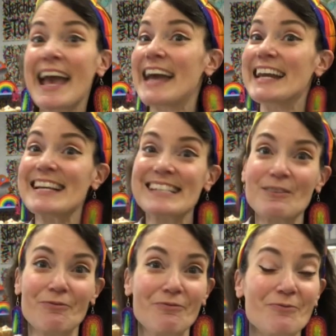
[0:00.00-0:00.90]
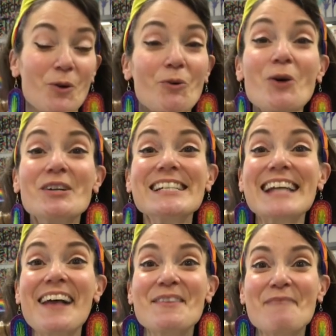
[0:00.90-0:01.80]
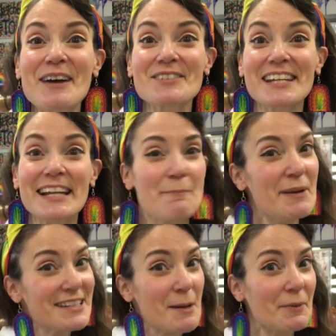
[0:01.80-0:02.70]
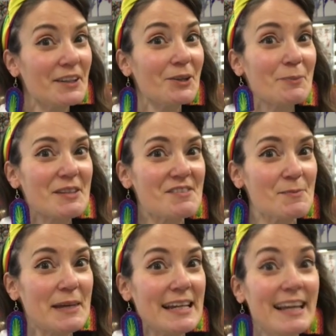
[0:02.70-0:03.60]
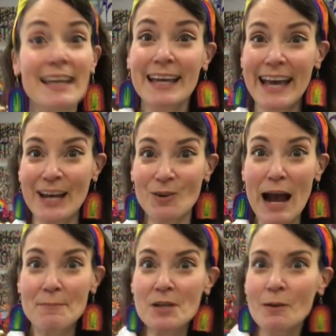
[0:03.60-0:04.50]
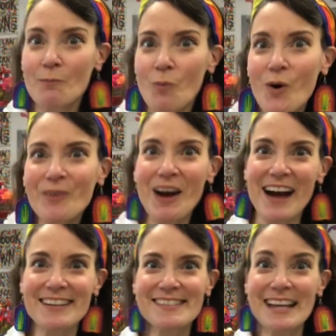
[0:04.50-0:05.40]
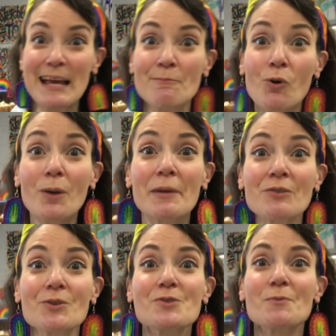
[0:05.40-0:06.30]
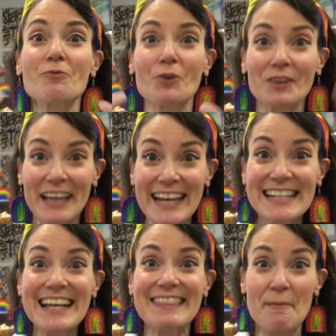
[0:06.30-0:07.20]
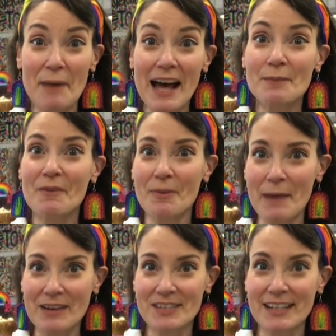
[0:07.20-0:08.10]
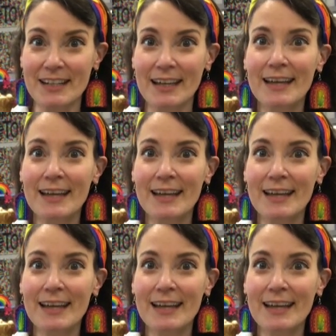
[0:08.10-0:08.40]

And as it eroded down the mountain, it picked up a little bit of speed and grabbed more rocks and more minerals before landing at the bottom of the mountain.